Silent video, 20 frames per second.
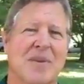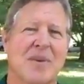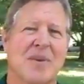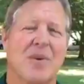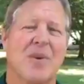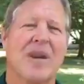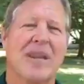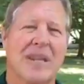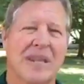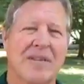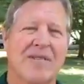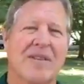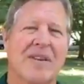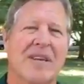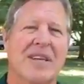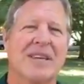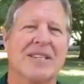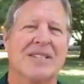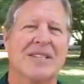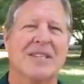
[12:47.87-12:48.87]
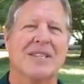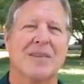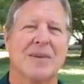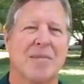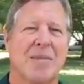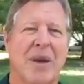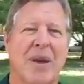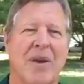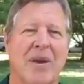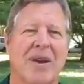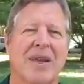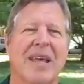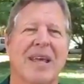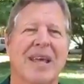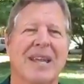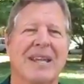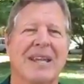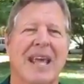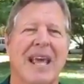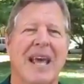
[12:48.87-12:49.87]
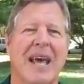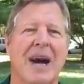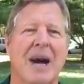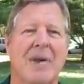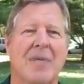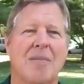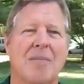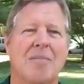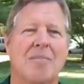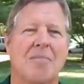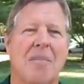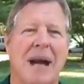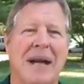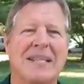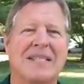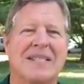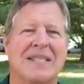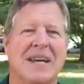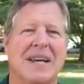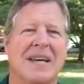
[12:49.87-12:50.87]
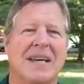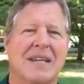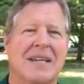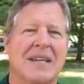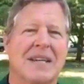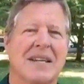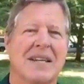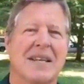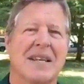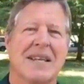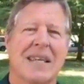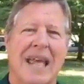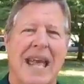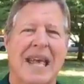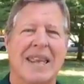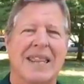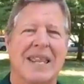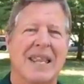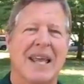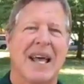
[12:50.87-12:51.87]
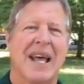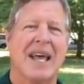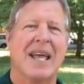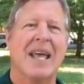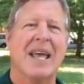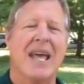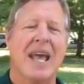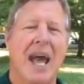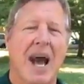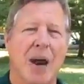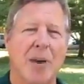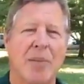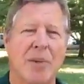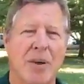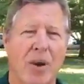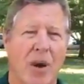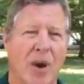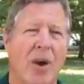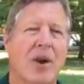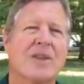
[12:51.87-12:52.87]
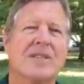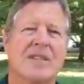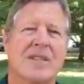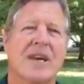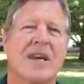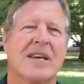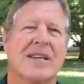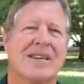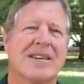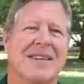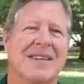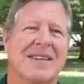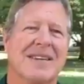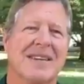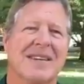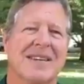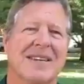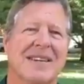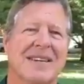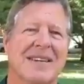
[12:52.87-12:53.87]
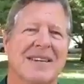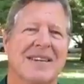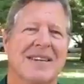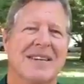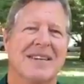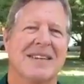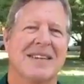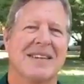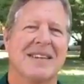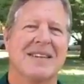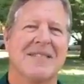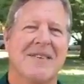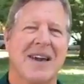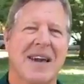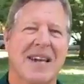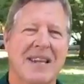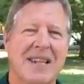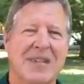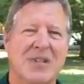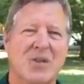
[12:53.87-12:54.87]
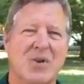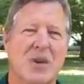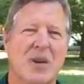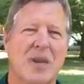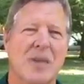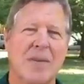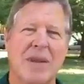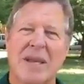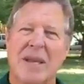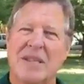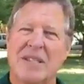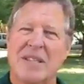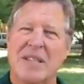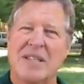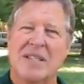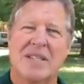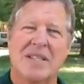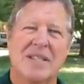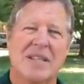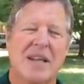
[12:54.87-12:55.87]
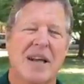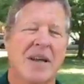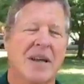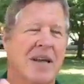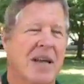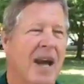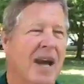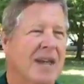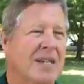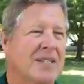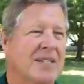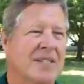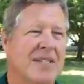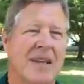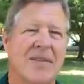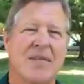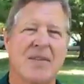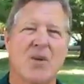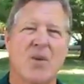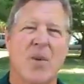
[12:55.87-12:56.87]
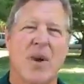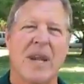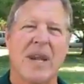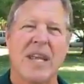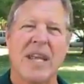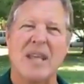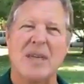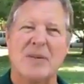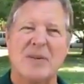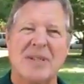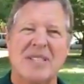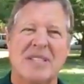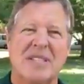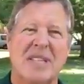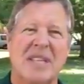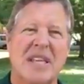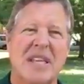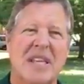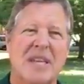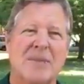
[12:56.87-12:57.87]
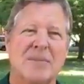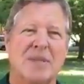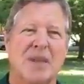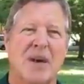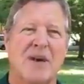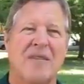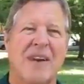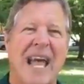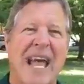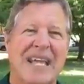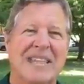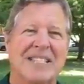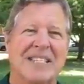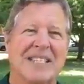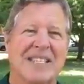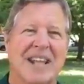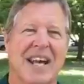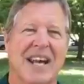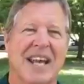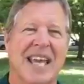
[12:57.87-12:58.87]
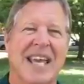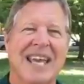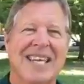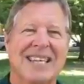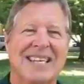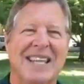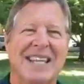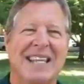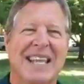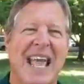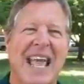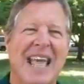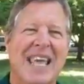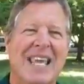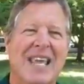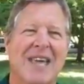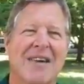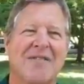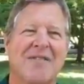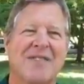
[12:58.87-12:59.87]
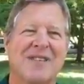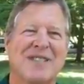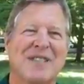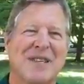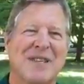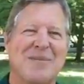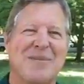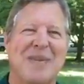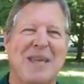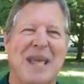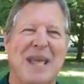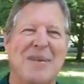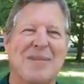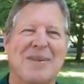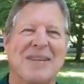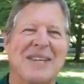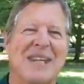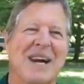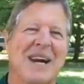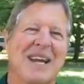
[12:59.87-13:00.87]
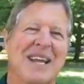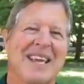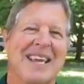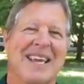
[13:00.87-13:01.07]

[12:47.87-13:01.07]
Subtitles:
What a gift it is as a parent to help my son, Kathy and I, helping our son live out his dream. Since, gosh, 7th grade, he's been seeing himself as a duck. Today, he officially became a duck.